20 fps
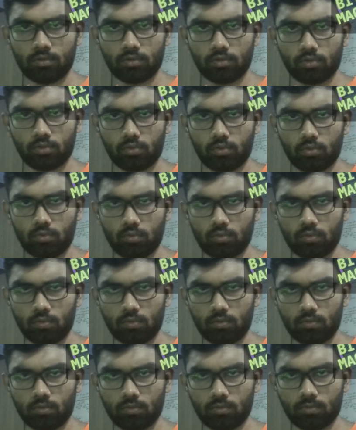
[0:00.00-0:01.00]
So
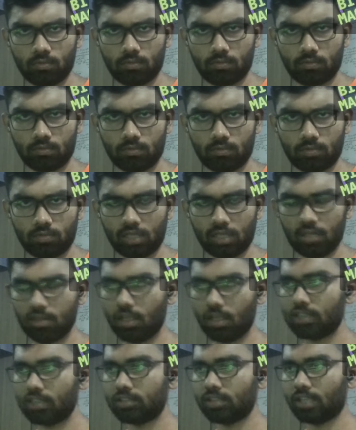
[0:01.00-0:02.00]
yeah,
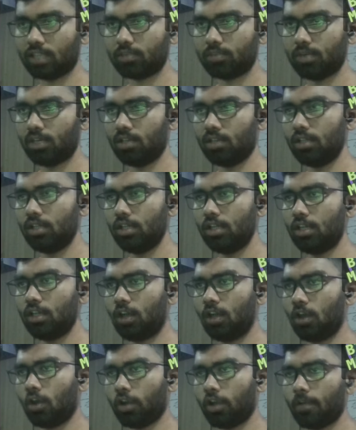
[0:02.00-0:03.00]
that's better.
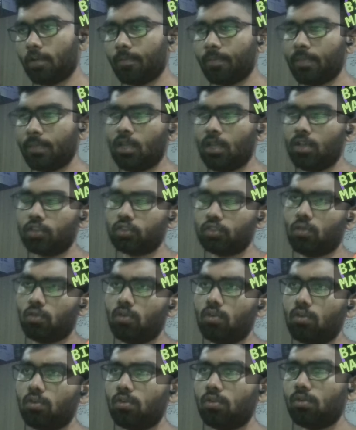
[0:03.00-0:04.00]
Okay.
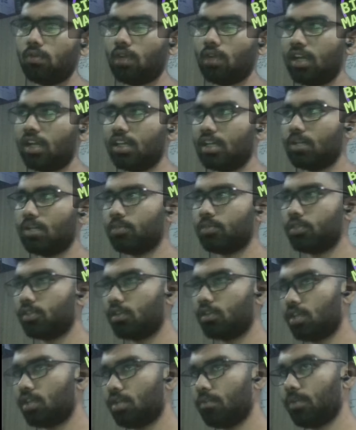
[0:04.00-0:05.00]
So I am
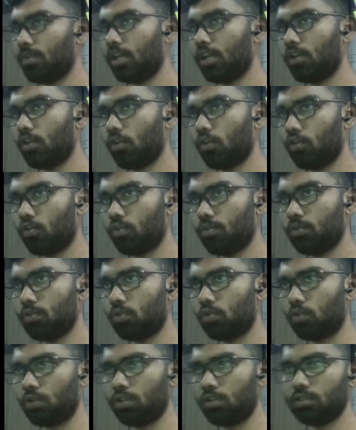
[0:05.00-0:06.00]
here in my homegrown
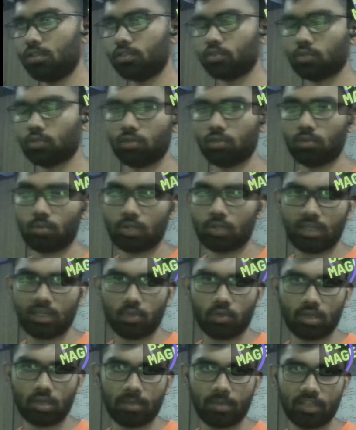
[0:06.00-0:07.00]
code. So what
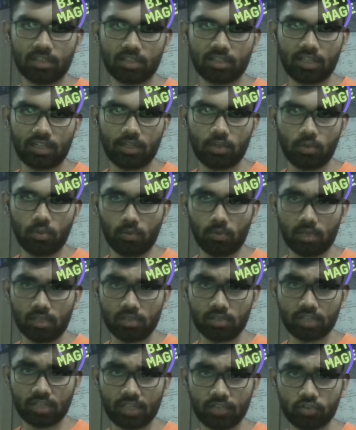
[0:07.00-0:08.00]
I basically do
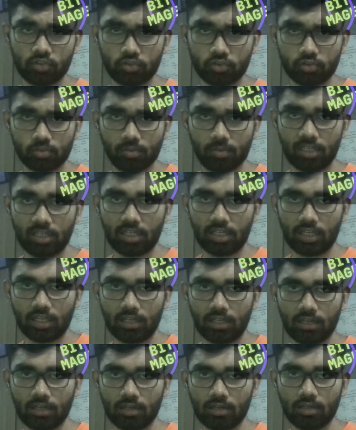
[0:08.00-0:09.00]
is I just
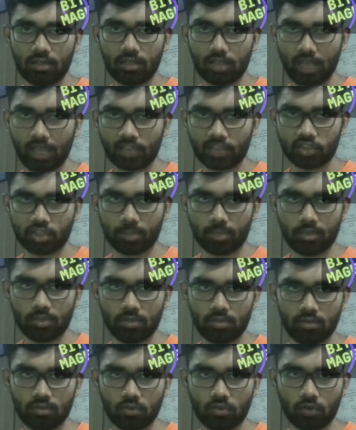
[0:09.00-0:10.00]
maintain a hash table
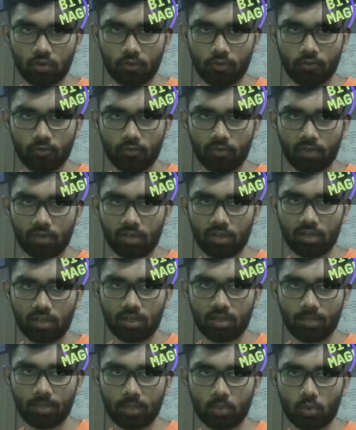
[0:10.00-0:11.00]
of
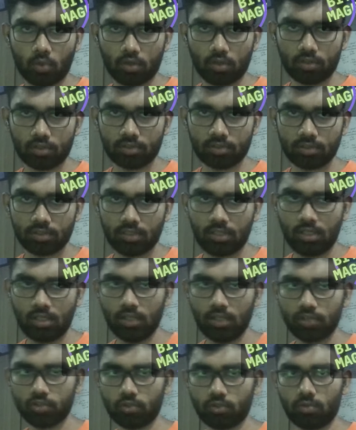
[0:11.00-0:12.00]
my vaults.
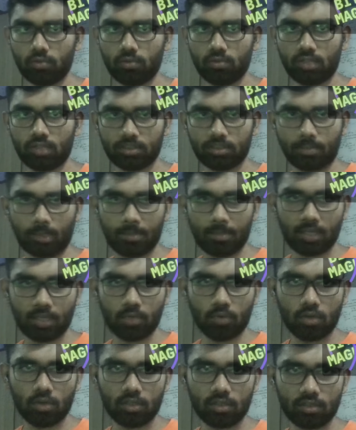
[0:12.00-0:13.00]
So there's a public
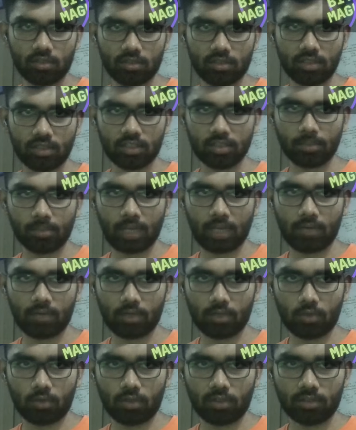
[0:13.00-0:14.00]
vault and there's a
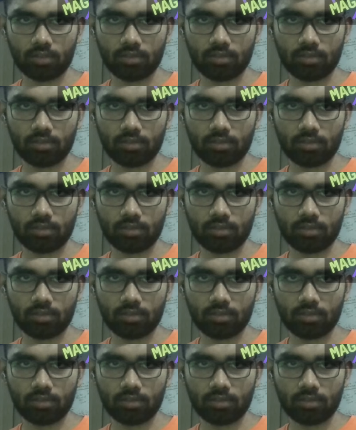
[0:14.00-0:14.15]
private vault.